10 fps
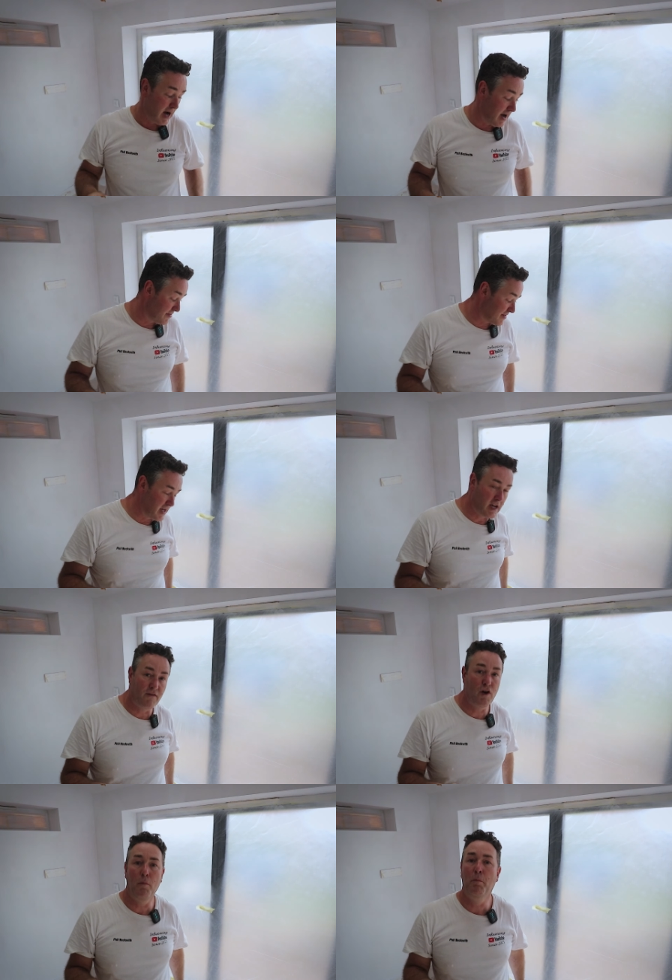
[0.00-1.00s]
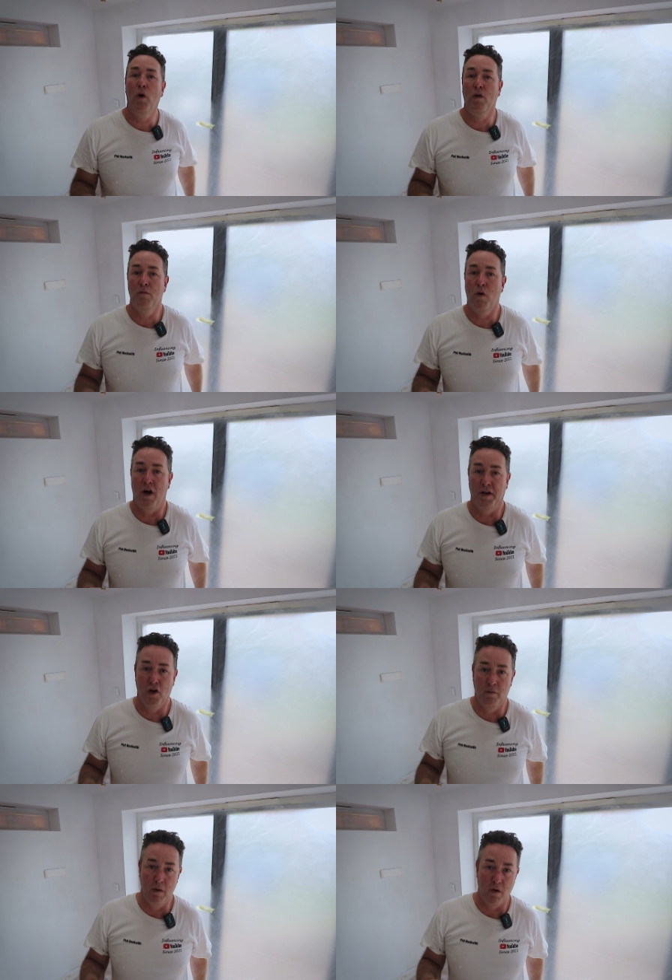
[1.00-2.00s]
I think I've gone more than what I'd
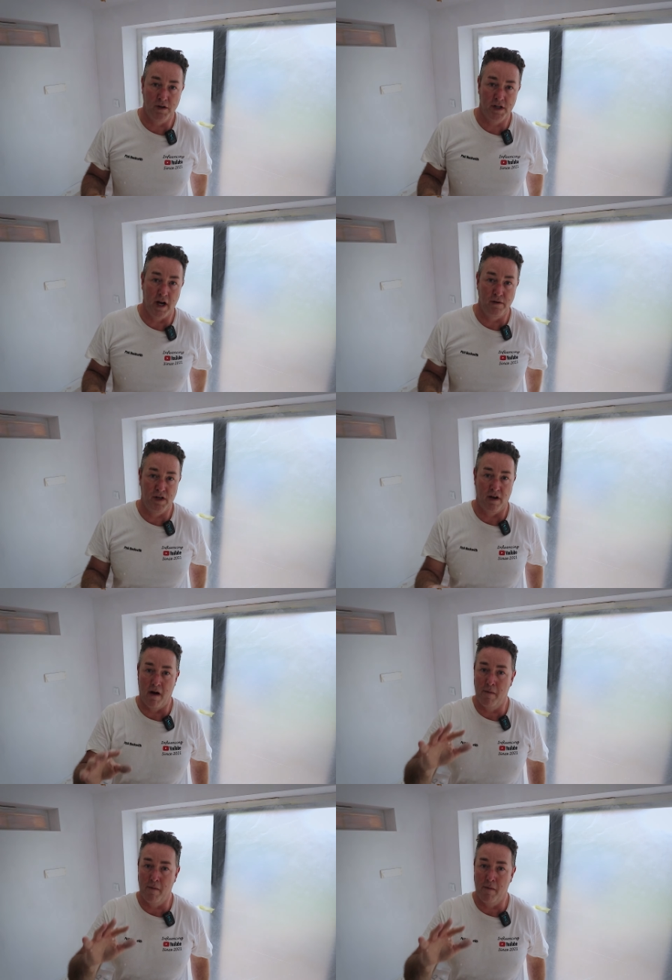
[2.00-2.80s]
normally want to go to.